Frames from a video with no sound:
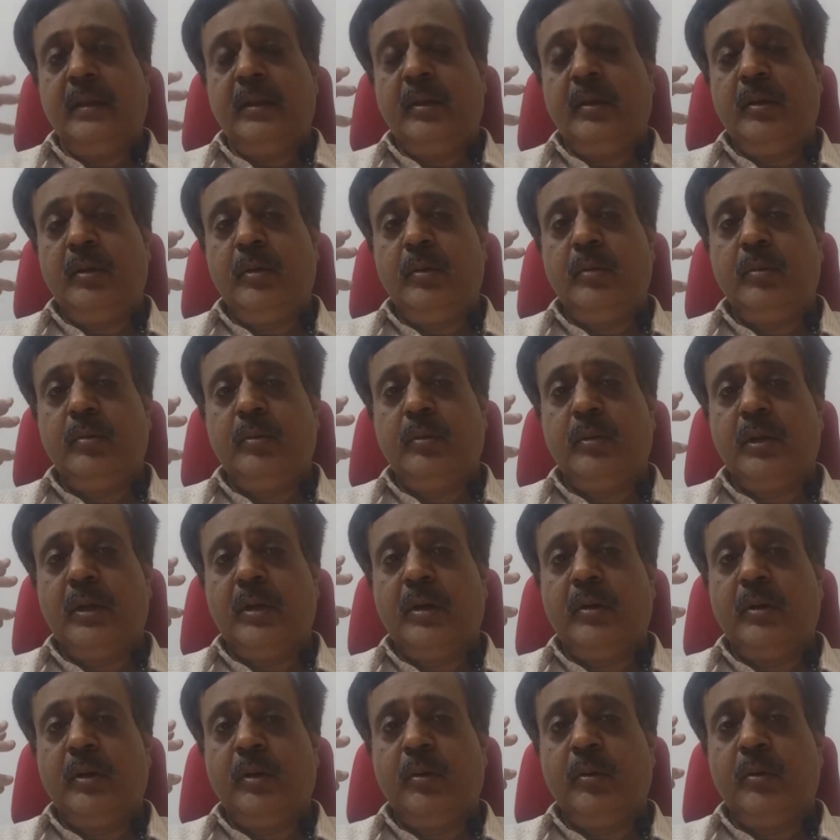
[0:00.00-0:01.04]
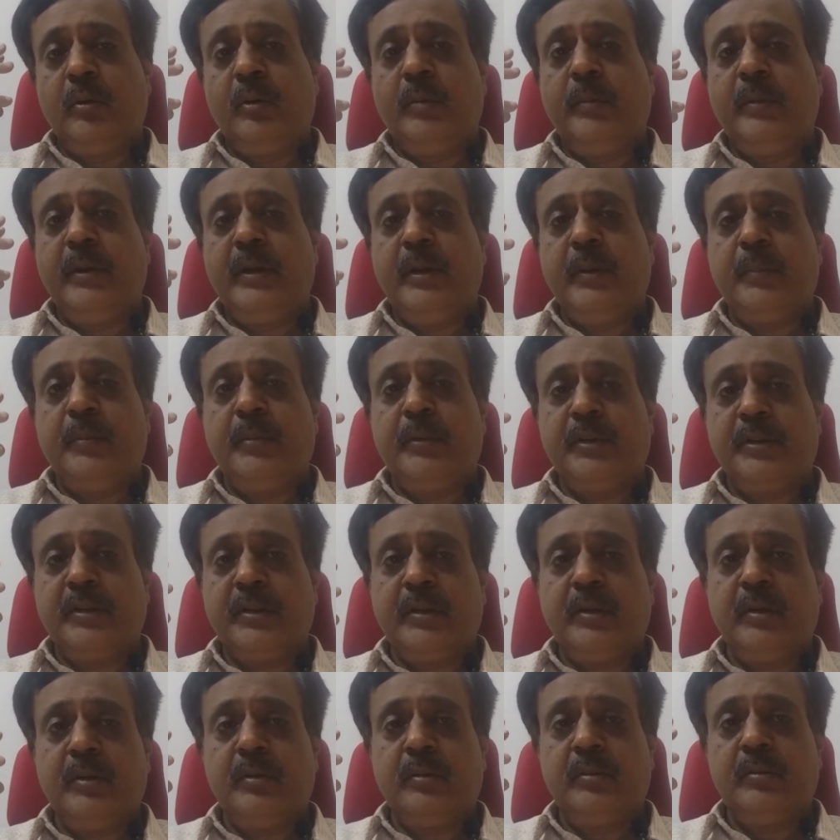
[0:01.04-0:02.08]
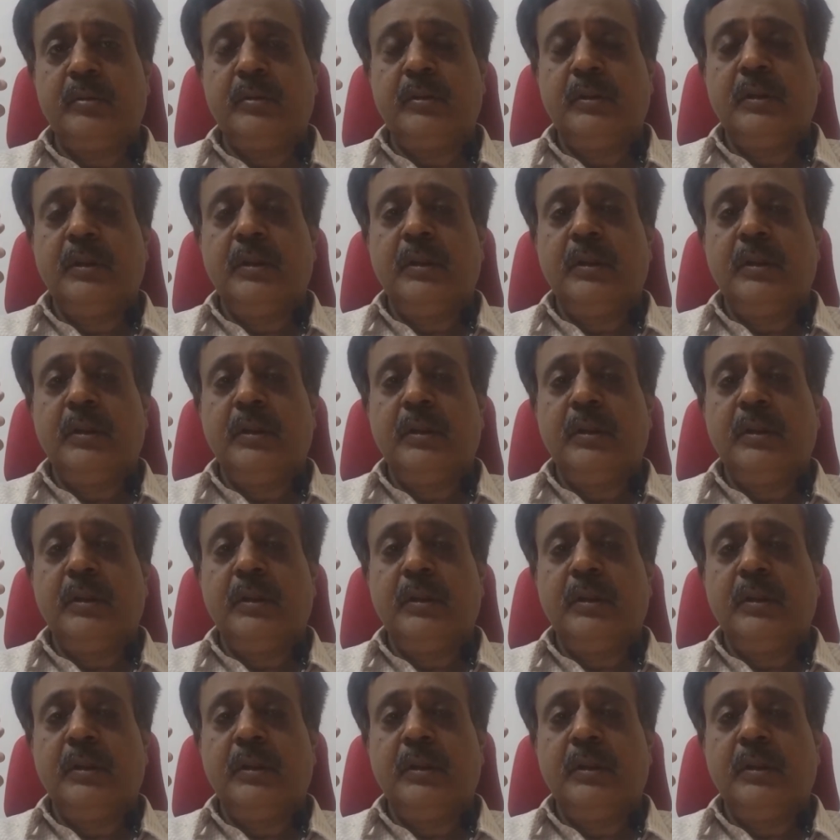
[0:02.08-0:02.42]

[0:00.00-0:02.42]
you will be in a position to,